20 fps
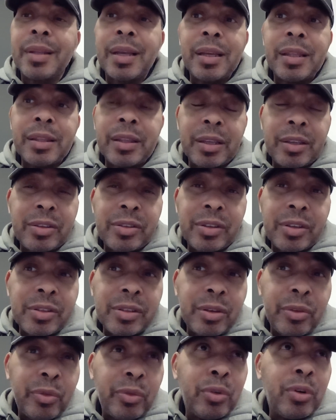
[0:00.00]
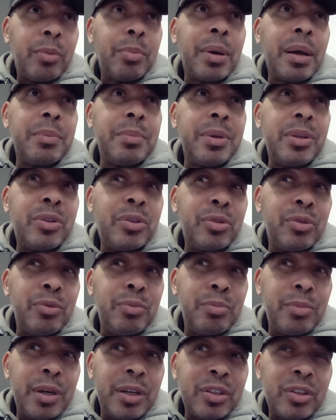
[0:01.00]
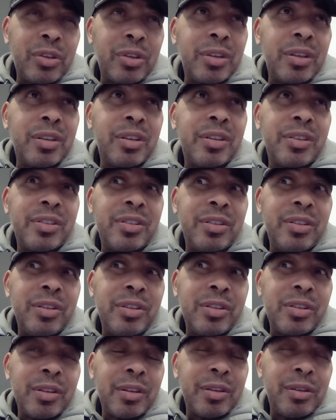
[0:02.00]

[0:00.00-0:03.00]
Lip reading: I think 64 might be too much because these